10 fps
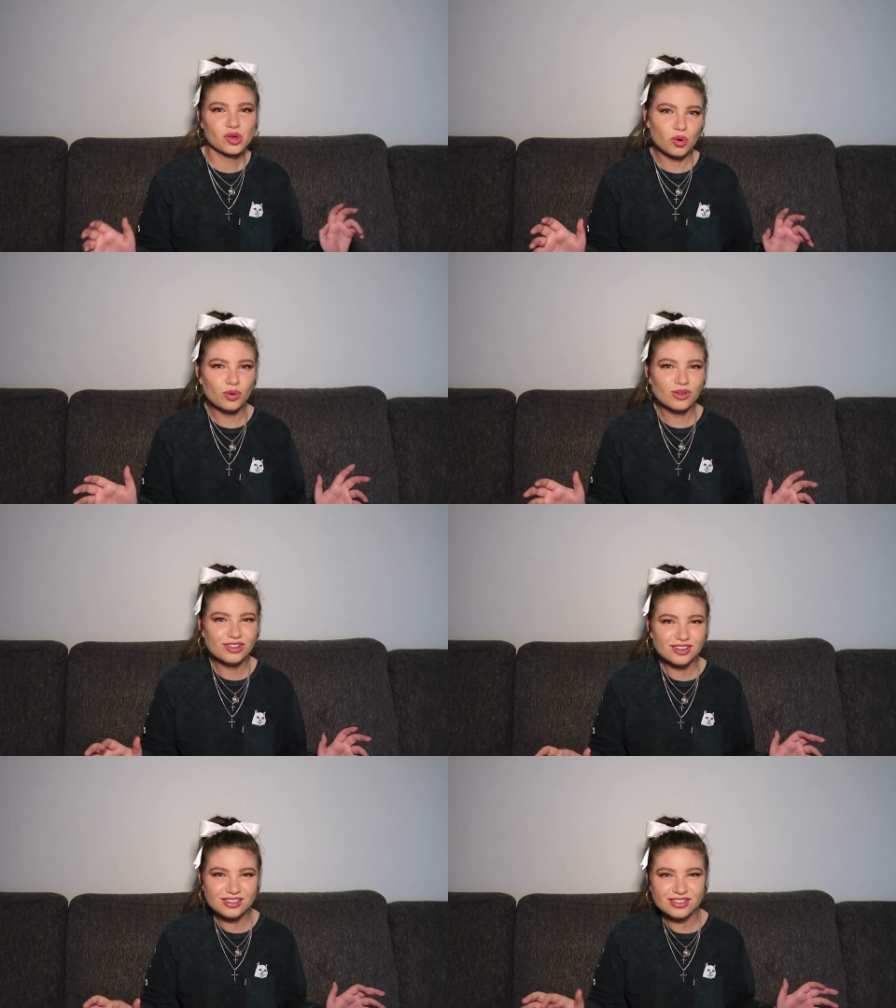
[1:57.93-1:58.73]

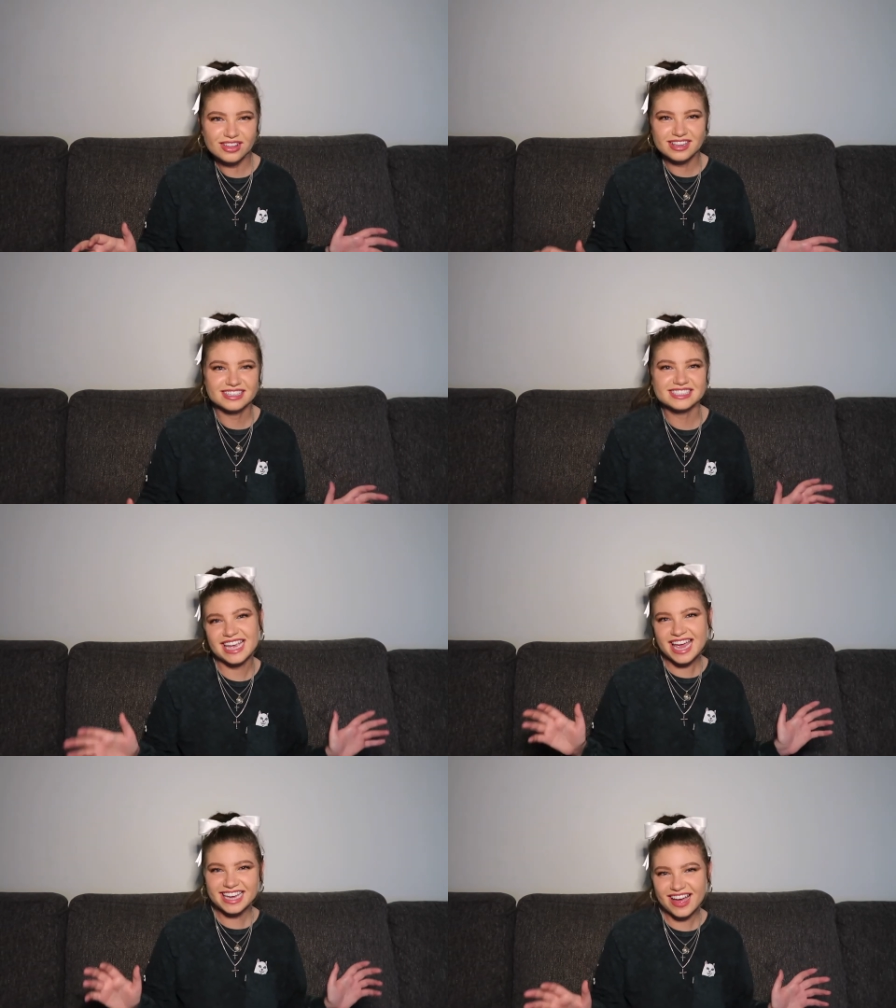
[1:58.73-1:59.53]
cool to
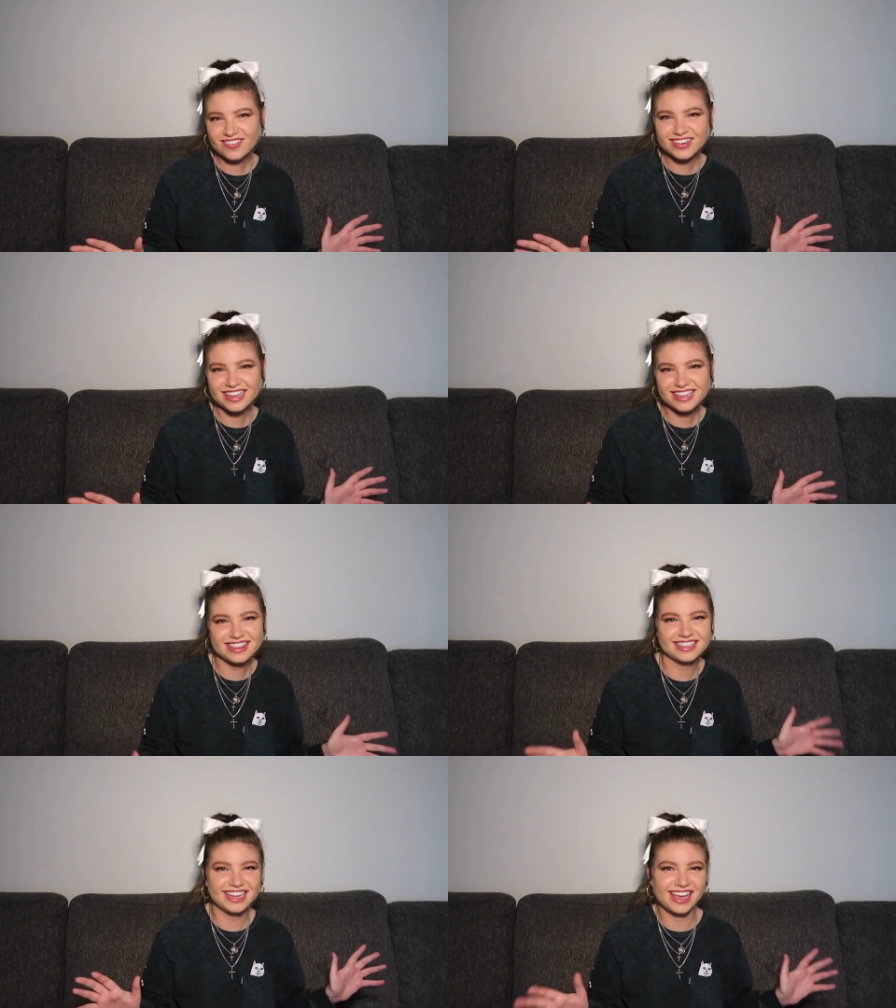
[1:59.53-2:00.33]
hang out with
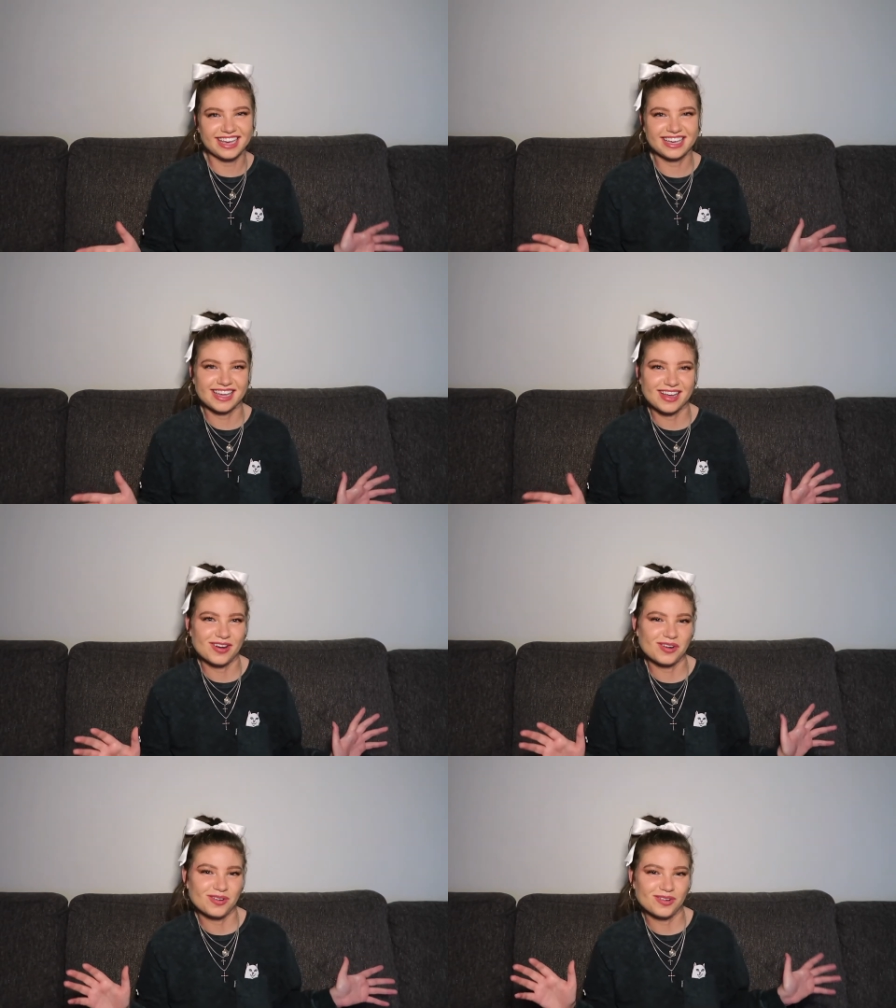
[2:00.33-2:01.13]
and like
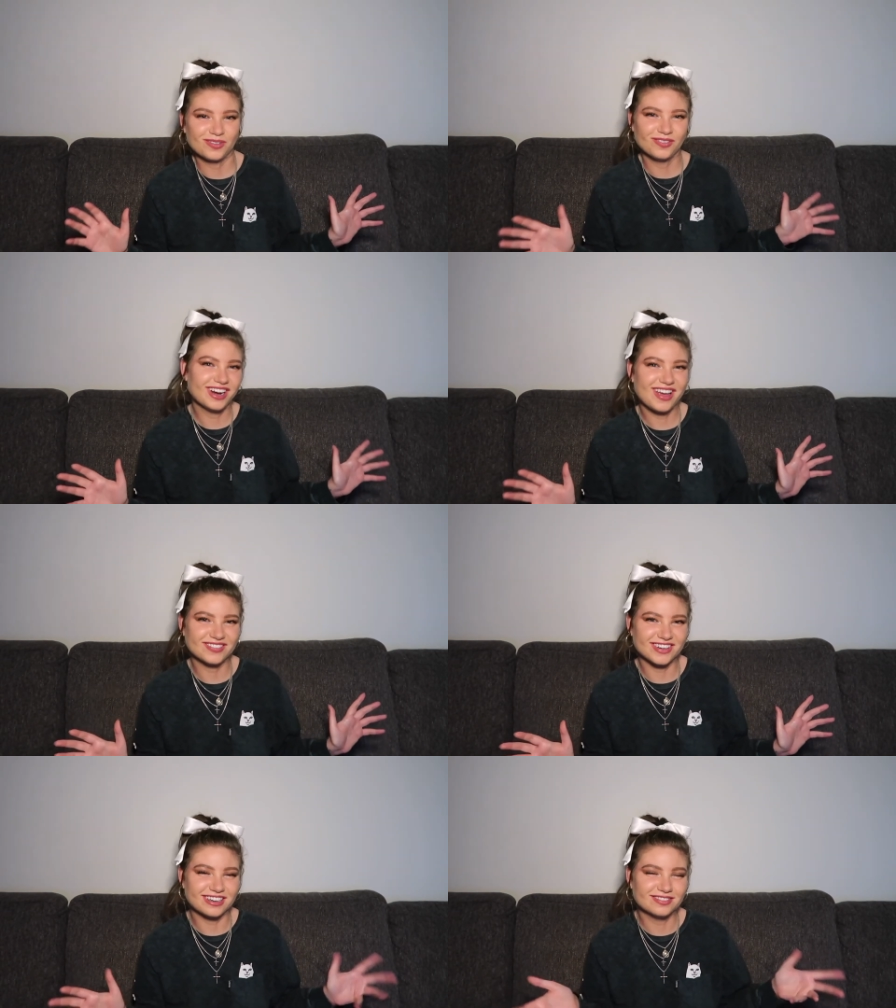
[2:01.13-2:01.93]

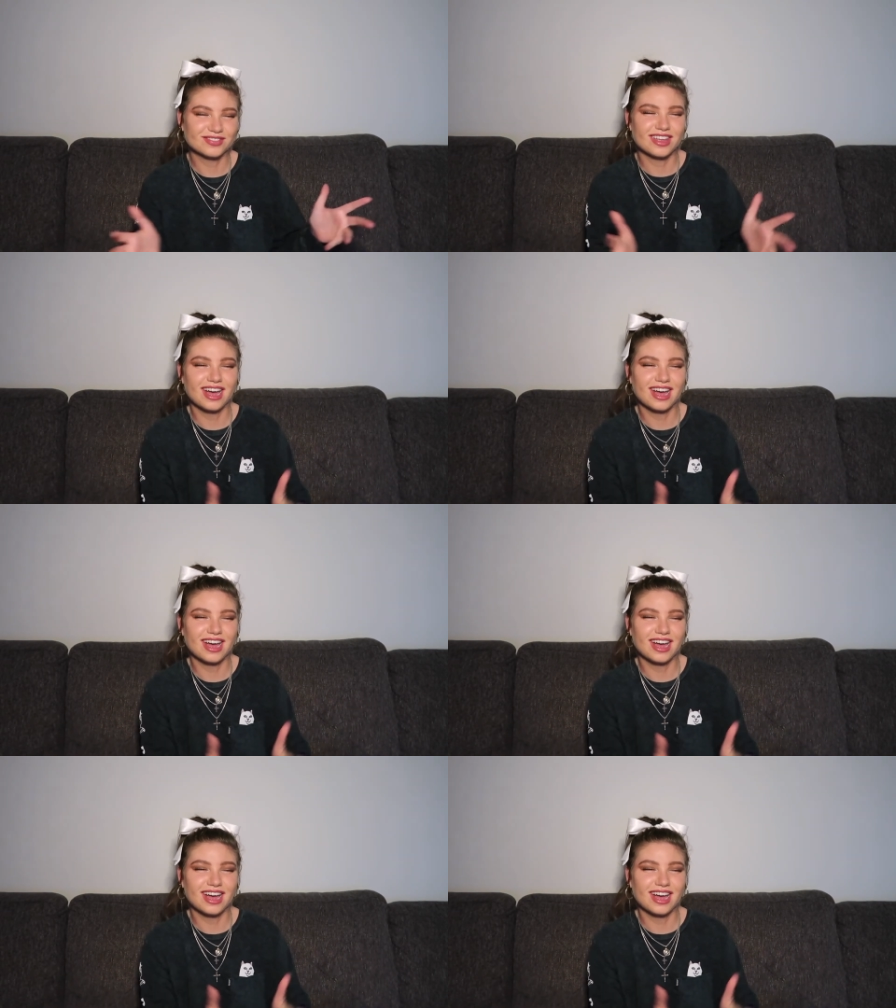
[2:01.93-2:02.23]
whatever.